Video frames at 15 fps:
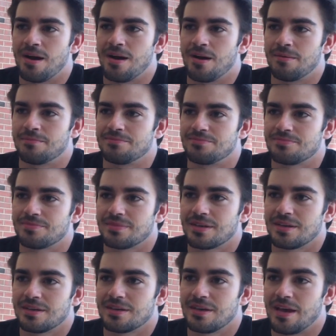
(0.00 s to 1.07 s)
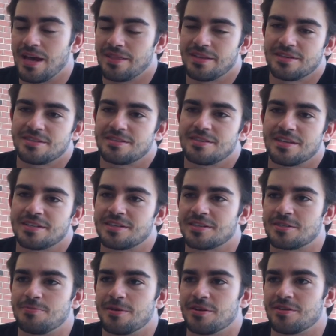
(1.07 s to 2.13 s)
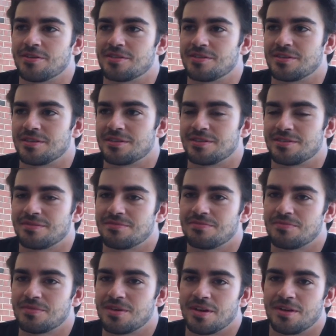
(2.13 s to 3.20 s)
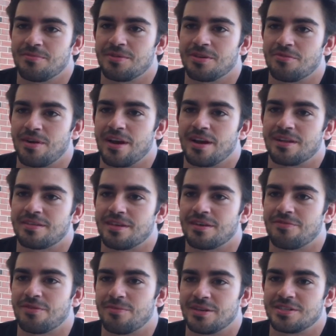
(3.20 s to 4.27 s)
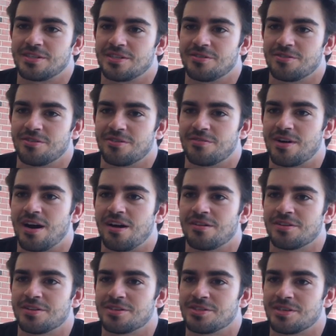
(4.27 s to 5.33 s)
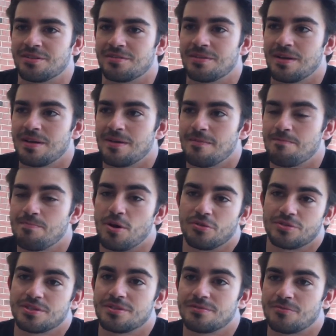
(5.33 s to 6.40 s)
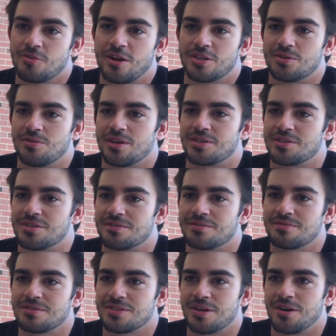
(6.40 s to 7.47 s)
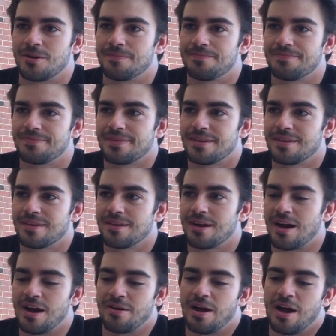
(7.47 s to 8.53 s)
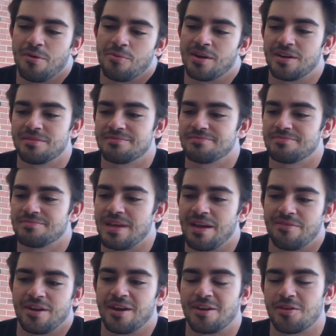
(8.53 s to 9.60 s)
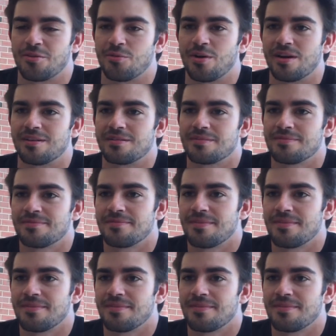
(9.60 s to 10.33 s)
And this experience is going to be great, I think, for my senior year of college and post-graduation. So I wouldn't have that either way.